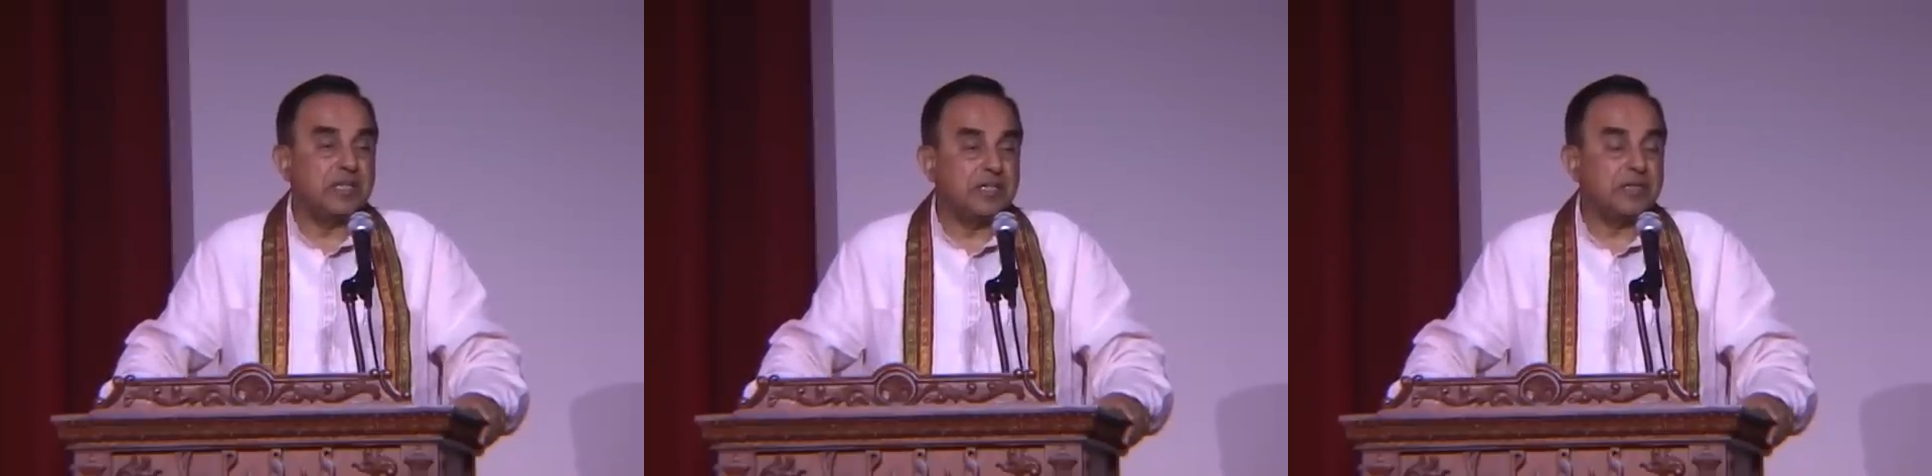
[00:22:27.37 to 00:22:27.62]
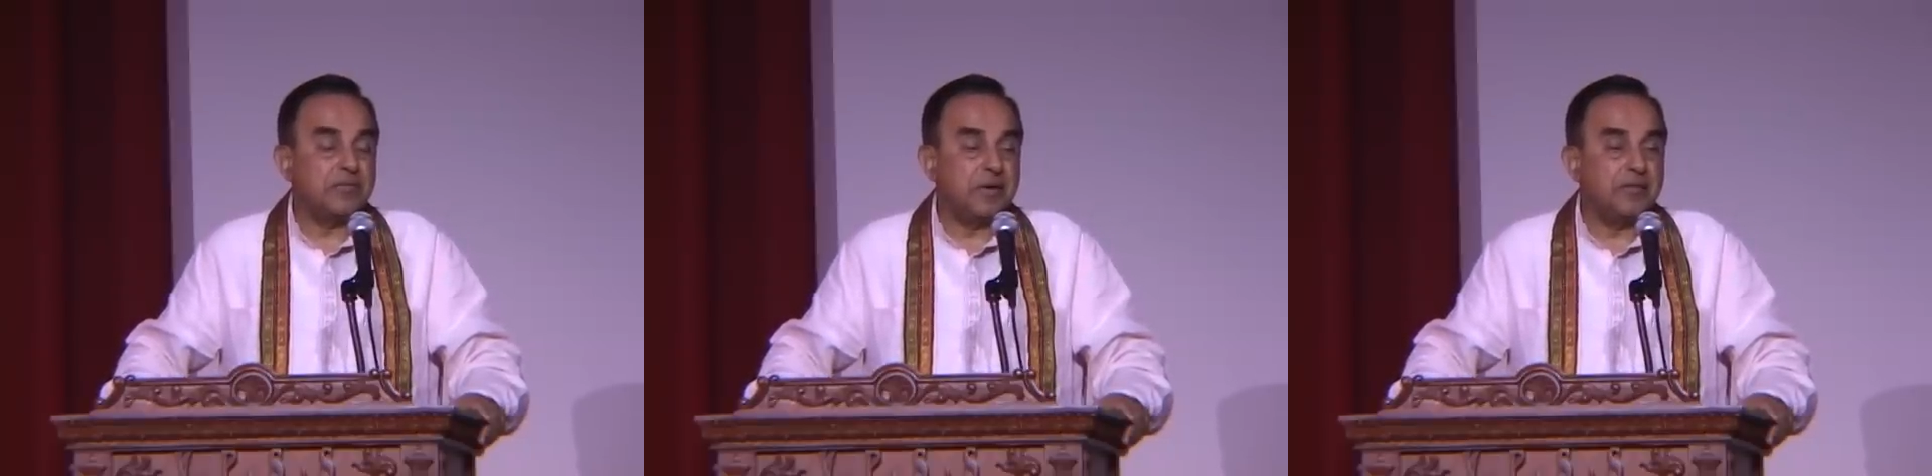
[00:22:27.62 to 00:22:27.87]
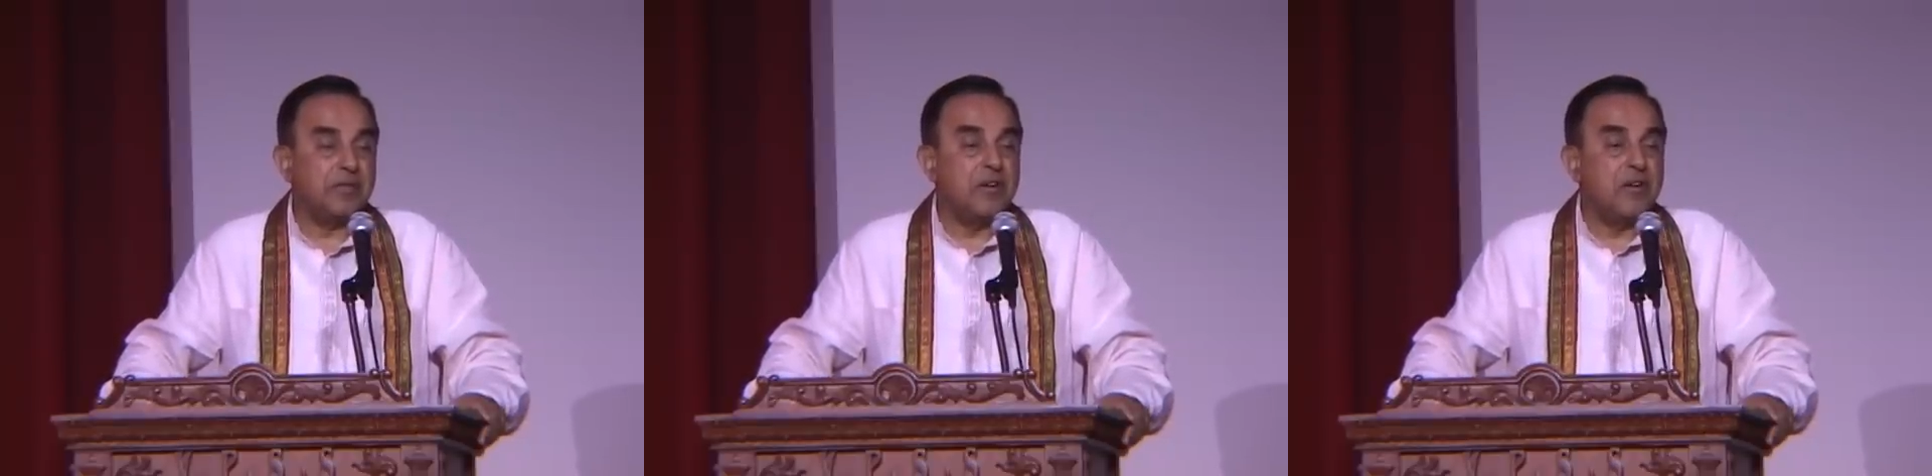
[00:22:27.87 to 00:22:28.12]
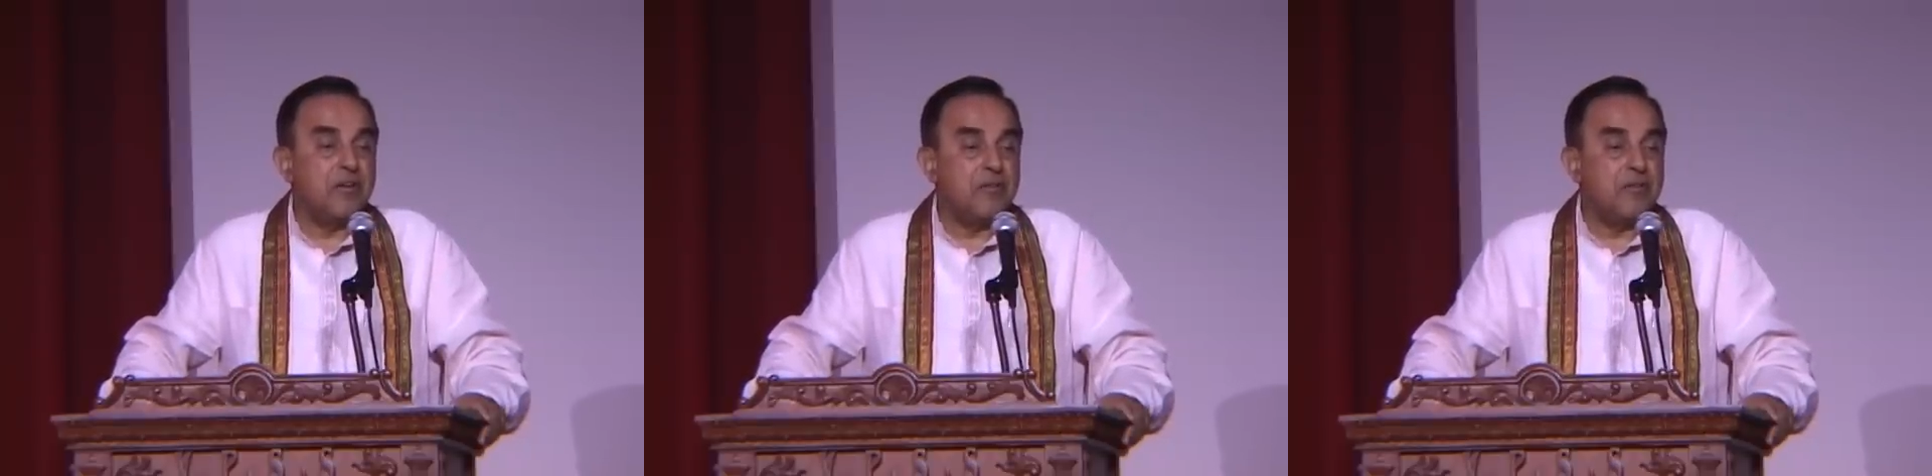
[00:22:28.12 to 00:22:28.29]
That's about